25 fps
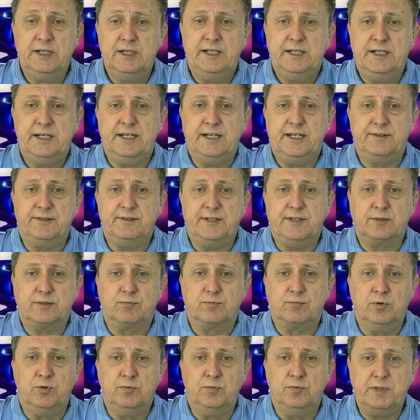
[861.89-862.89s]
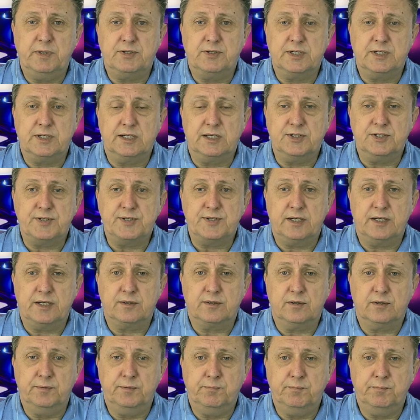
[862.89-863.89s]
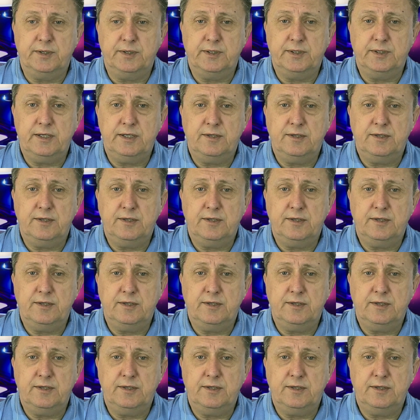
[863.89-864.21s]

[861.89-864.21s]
and that will basically start on Monday.